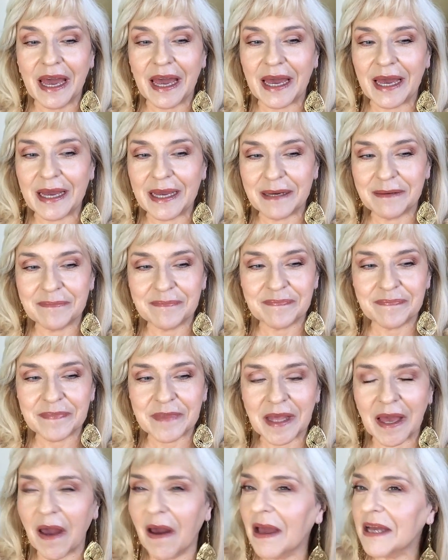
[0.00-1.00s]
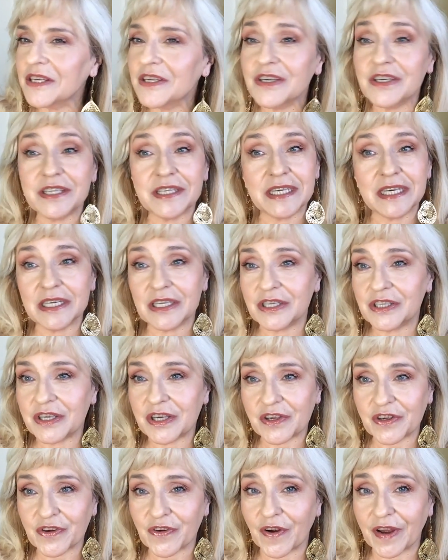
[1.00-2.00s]
I just think
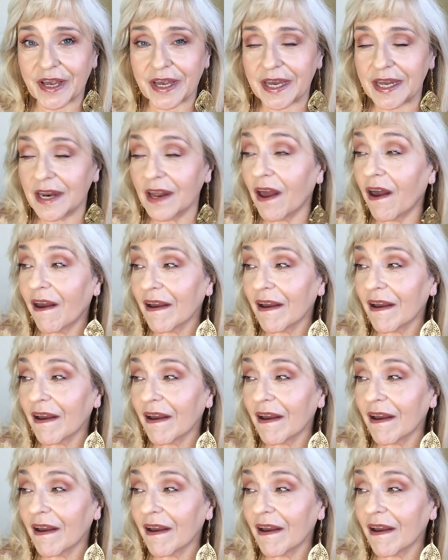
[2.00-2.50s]
she's cracking.